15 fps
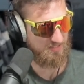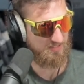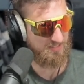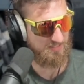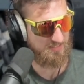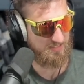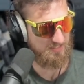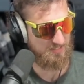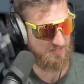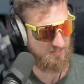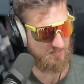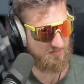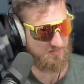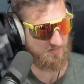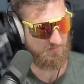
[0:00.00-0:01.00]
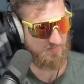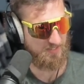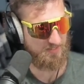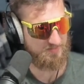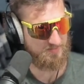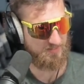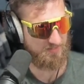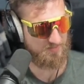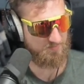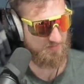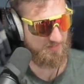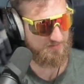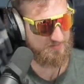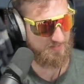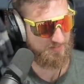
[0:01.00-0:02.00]
e to the minus x
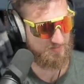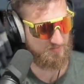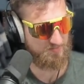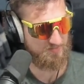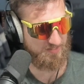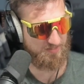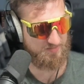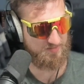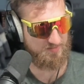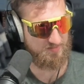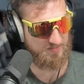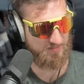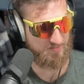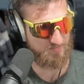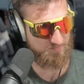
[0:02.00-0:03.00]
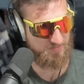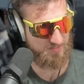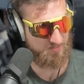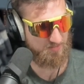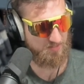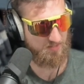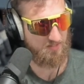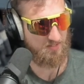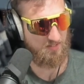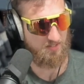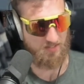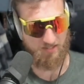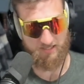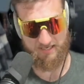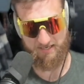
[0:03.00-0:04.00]
because x is x mid.
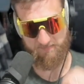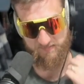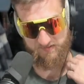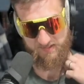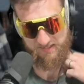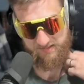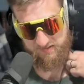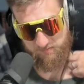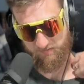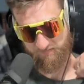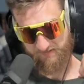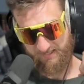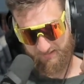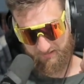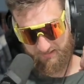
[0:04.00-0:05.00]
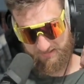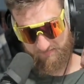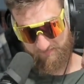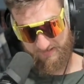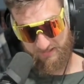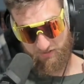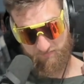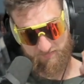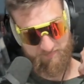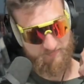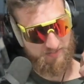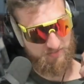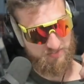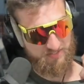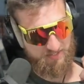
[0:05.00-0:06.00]
So that's, we've calculated the value of the
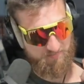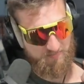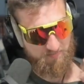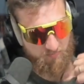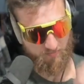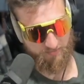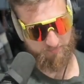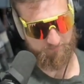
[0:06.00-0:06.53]
function at the midpoint.